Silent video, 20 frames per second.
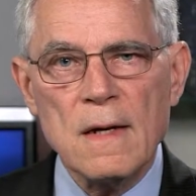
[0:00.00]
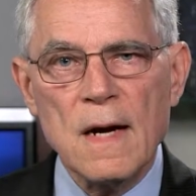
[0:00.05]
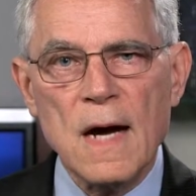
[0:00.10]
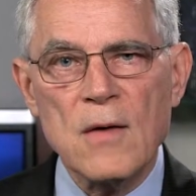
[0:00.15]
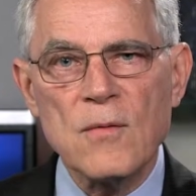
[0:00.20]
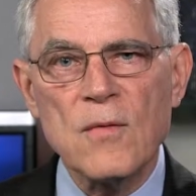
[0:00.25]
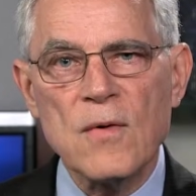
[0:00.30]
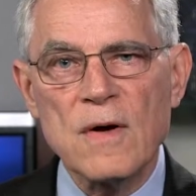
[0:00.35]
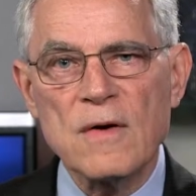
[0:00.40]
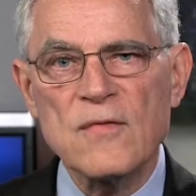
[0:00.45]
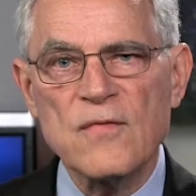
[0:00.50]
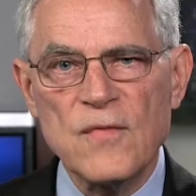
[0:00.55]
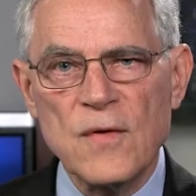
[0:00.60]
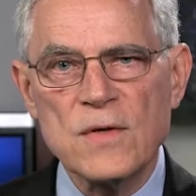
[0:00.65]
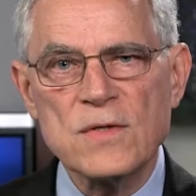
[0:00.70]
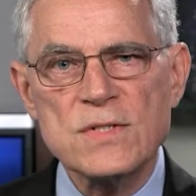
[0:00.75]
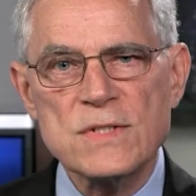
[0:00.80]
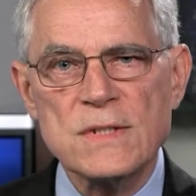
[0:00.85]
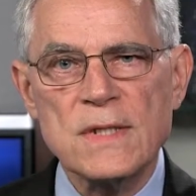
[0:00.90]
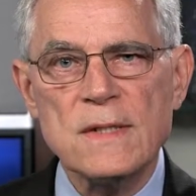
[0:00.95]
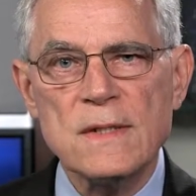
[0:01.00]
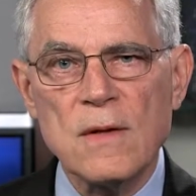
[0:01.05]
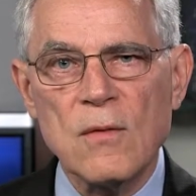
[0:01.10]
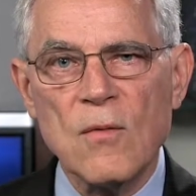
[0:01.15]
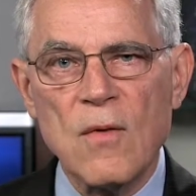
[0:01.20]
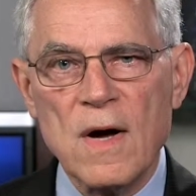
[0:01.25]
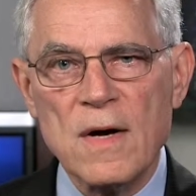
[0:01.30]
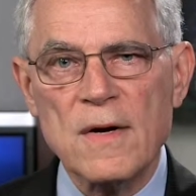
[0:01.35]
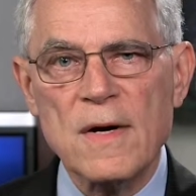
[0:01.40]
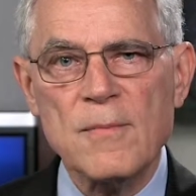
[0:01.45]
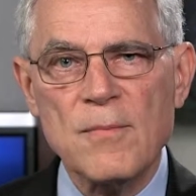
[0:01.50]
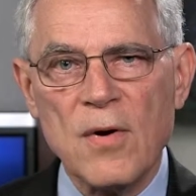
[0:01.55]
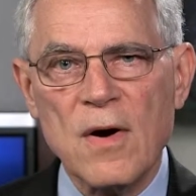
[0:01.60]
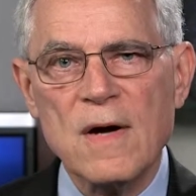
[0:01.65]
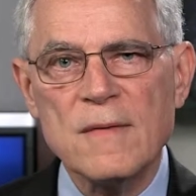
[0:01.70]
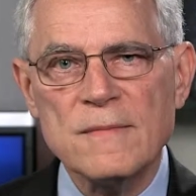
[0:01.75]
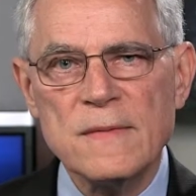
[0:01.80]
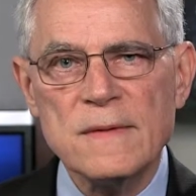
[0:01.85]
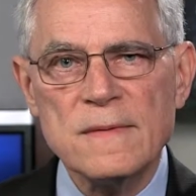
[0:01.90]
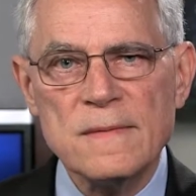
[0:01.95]
I worked first in the water
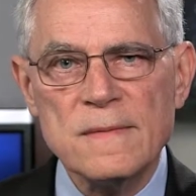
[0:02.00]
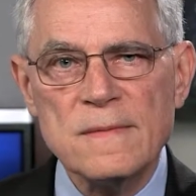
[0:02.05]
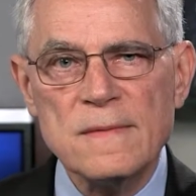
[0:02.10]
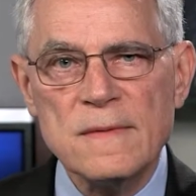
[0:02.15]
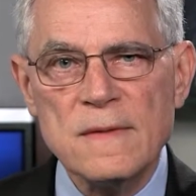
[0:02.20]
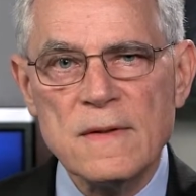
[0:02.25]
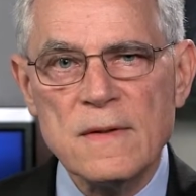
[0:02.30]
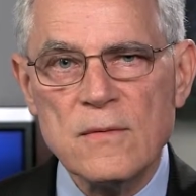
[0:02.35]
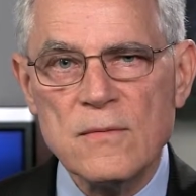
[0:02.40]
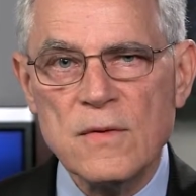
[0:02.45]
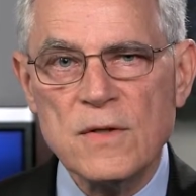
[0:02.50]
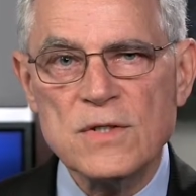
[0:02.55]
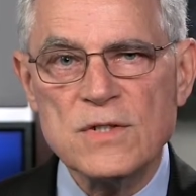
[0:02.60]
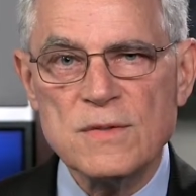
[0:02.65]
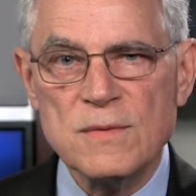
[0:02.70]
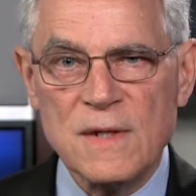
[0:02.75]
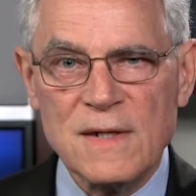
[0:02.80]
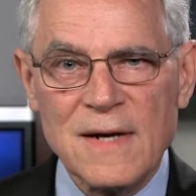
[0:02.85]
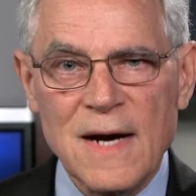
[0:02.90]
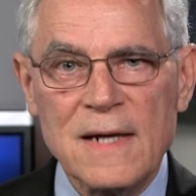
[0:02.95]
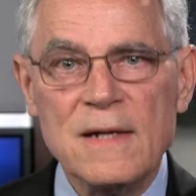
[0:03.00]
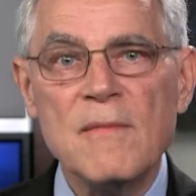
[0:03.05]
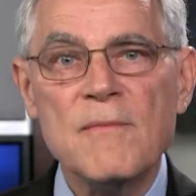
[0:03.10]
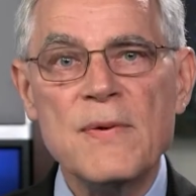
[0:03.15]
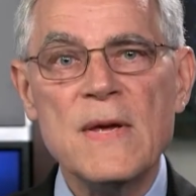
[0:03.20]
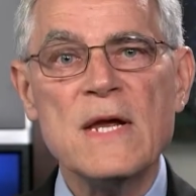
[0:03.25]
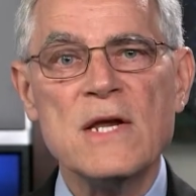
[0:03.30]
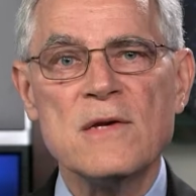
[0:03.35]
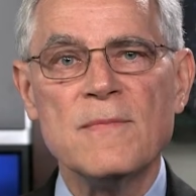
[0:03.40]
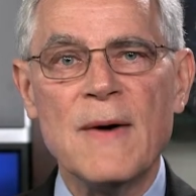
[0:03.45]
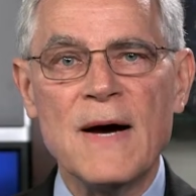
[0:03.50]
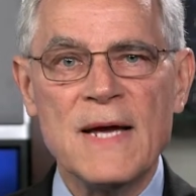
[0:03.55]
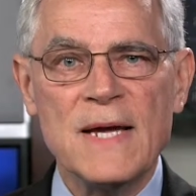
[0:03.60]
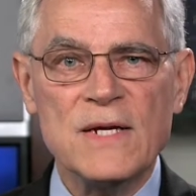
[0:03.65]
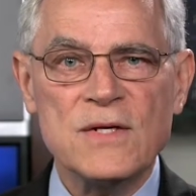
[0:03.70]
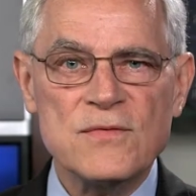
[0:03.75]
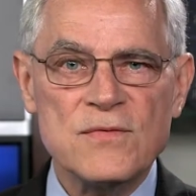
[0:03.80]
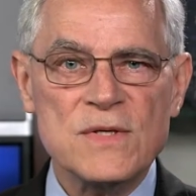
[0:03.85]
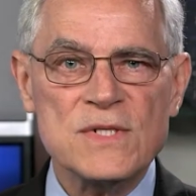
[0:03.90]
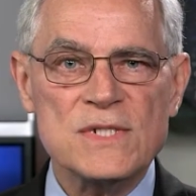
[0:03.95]
department, which kind of piqued my
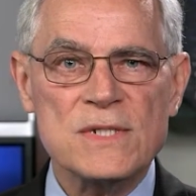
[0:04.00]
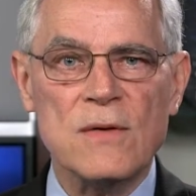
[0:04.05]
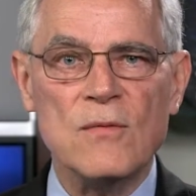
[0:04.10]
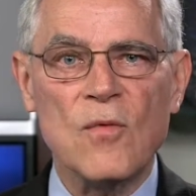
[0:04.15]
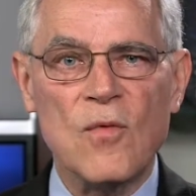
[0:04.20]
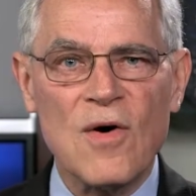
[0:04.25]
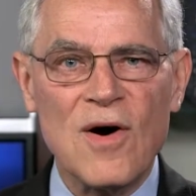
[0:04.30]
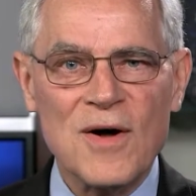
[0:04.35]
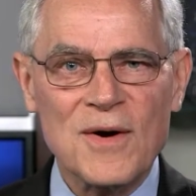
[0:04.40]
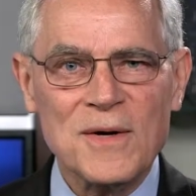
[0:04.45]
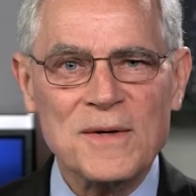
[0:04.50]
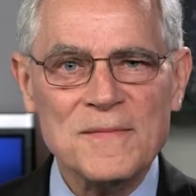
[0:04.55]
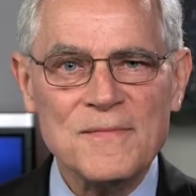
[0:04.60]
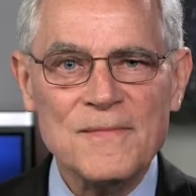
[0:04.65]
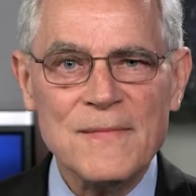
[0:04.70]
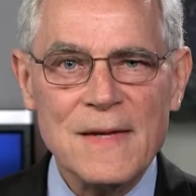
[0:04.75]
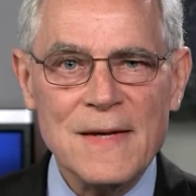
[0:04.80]
interest in water,